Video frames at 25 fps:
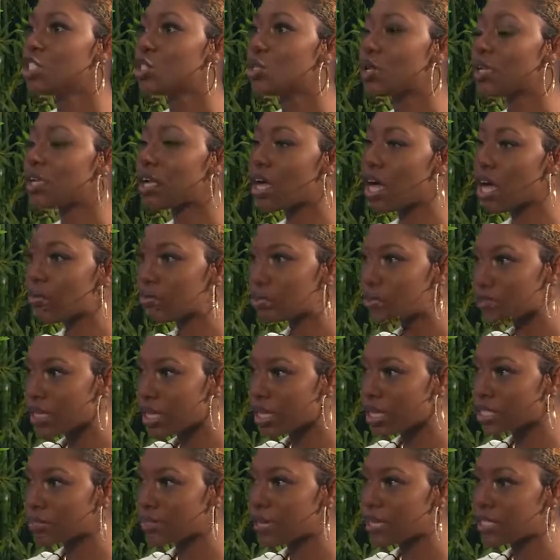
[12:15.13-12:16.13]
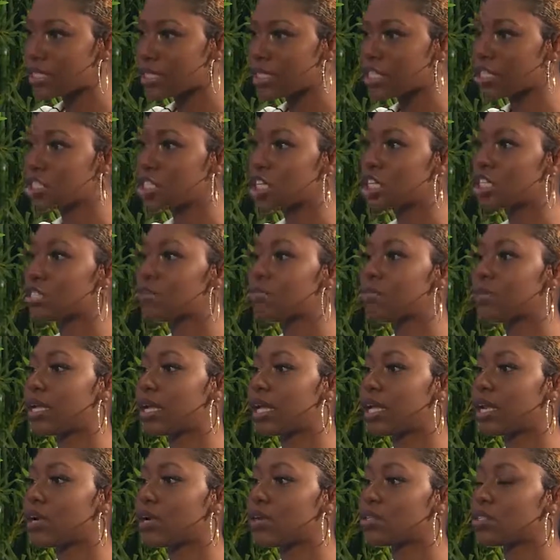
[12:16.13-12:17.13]
So it comes with expectations, but
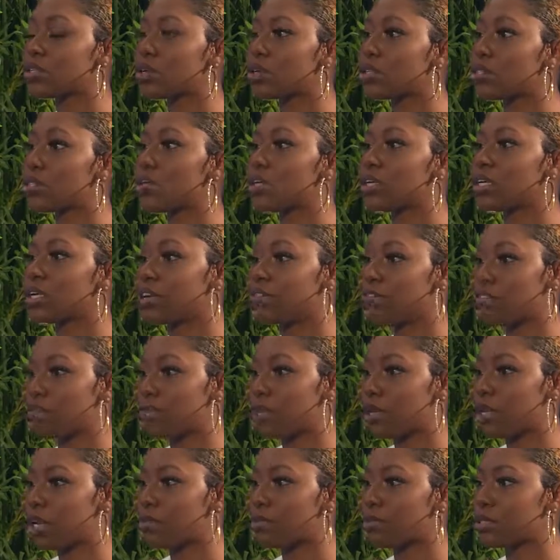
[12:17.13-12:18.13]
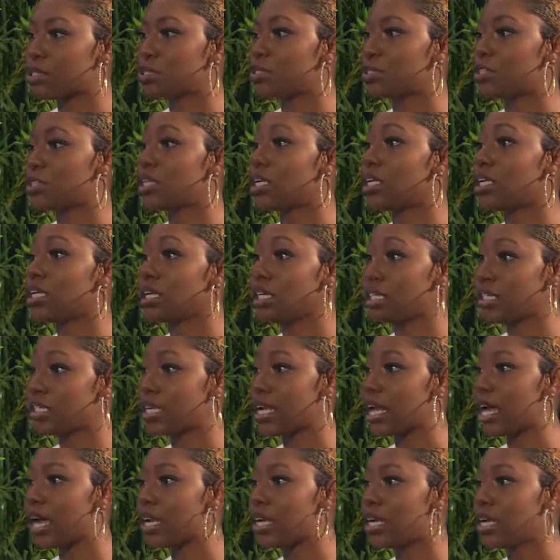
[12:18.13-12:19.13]
it's also given me the opportunity to
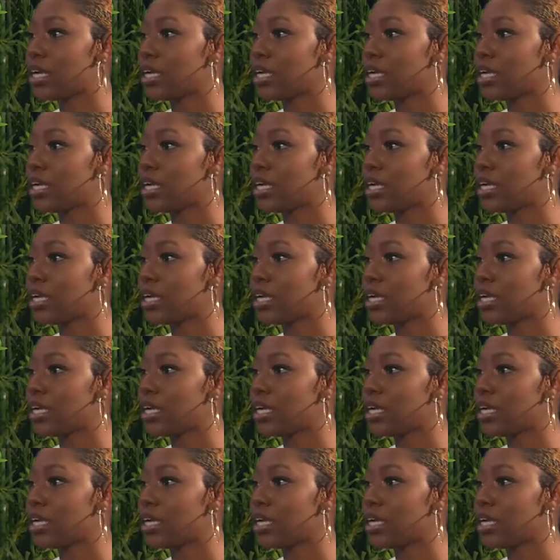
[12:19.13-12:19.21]
learn that.